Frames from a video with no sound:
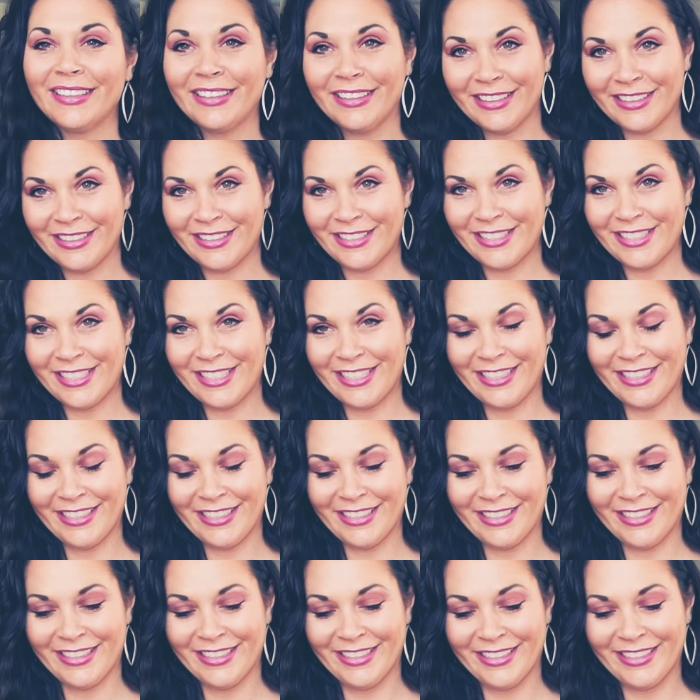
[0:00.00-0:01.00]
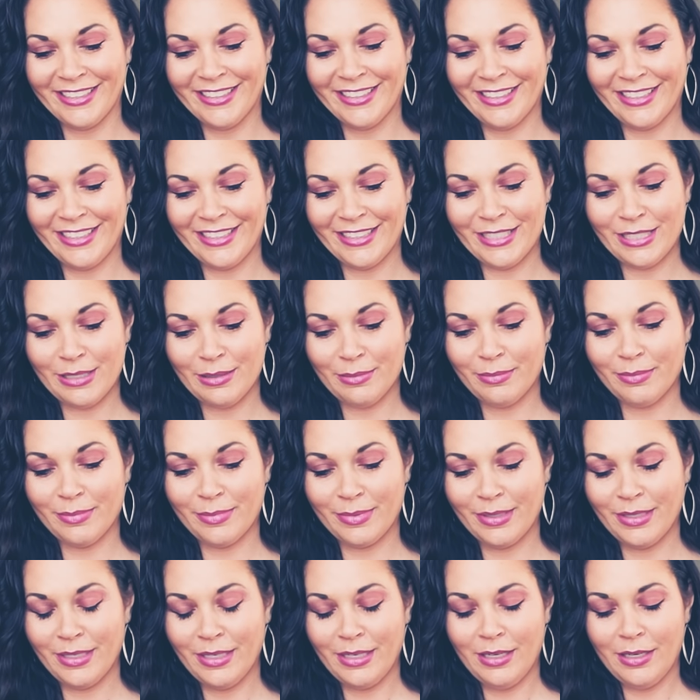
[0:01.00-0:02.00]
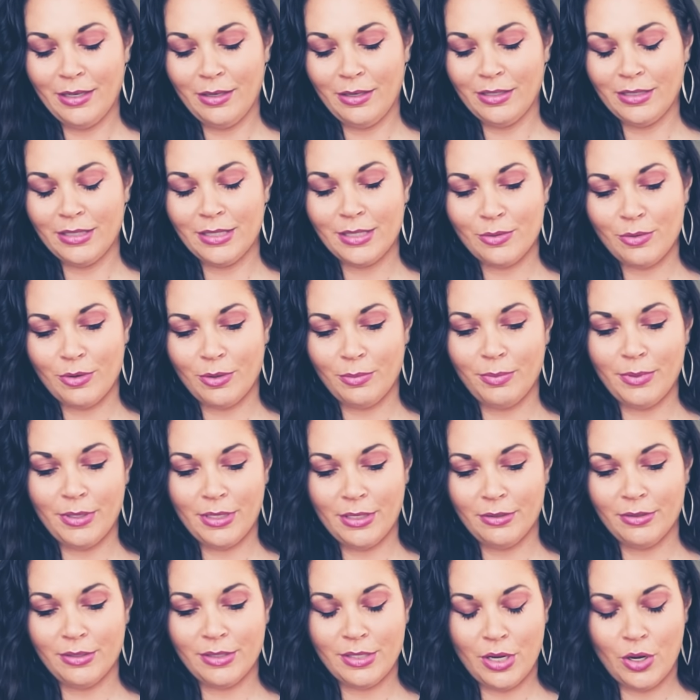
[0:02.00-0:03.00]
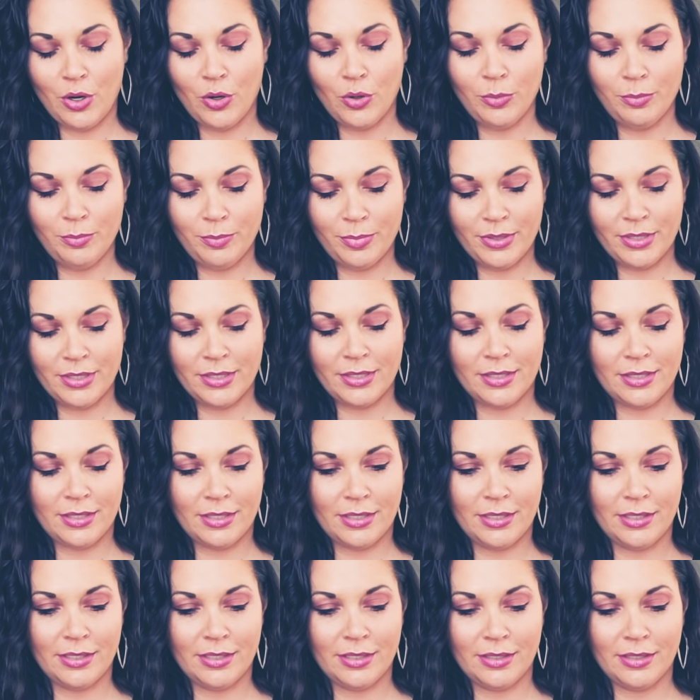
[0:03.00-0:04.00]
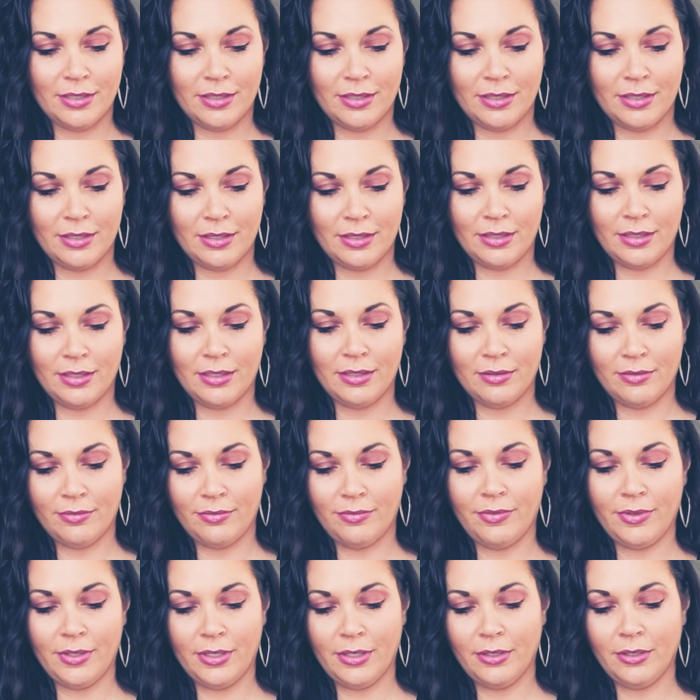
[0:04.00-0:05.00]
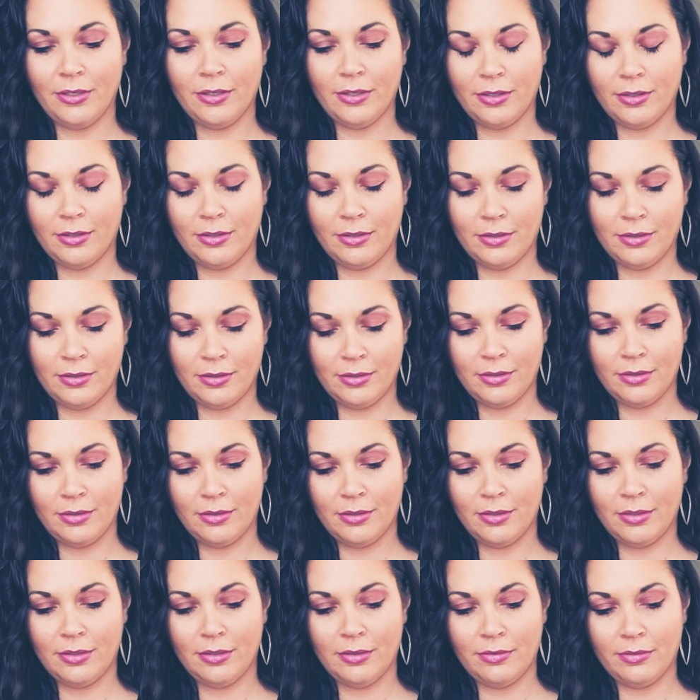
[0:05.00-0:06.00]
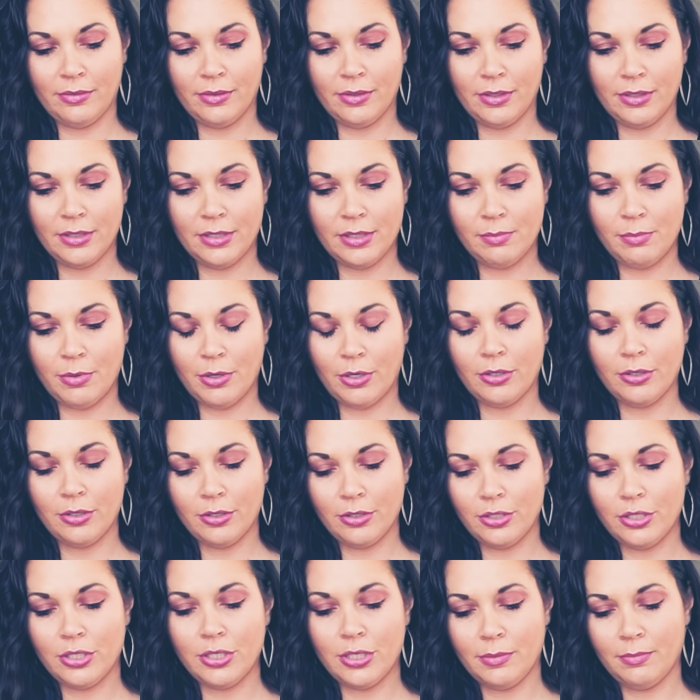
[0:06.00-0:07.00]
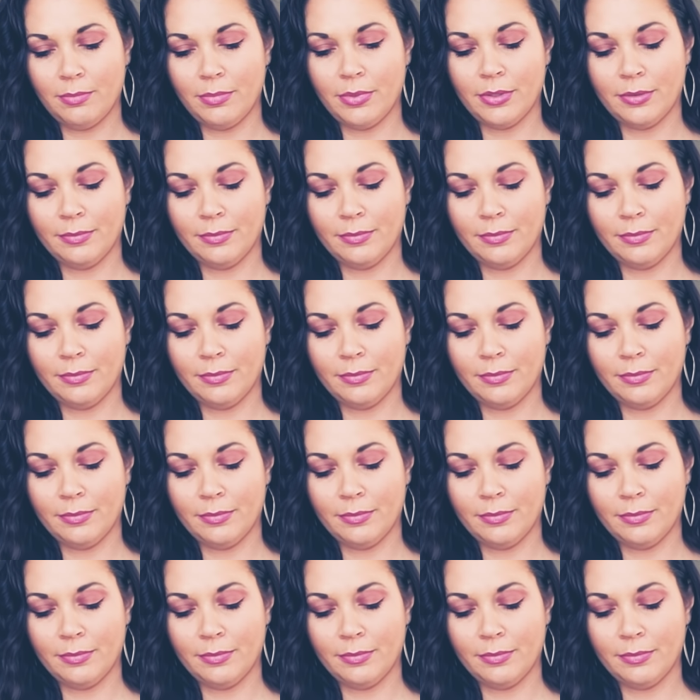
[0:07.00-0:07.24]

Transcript: let's get some Scorpio's hopes and fear for this partnership.